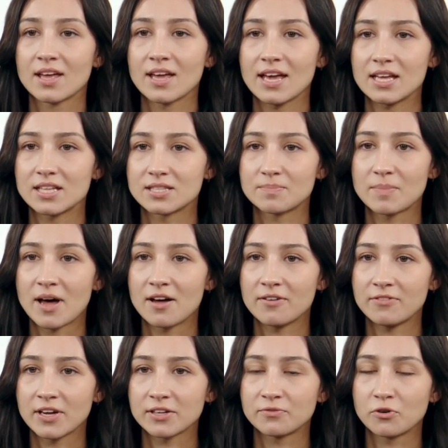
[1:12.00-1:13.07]
It's
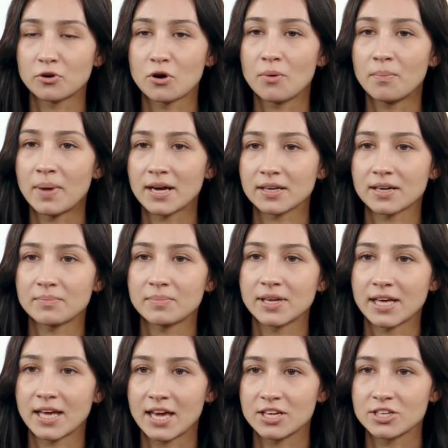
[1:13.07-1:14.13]
perfect for compact
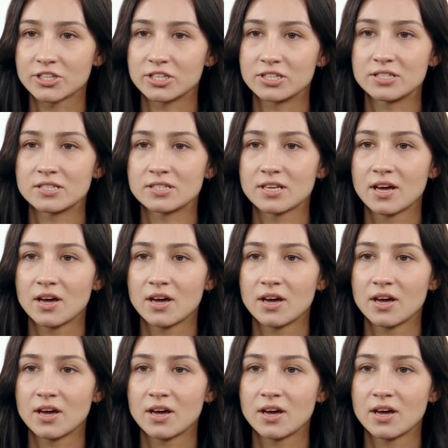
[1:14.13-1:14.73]
applications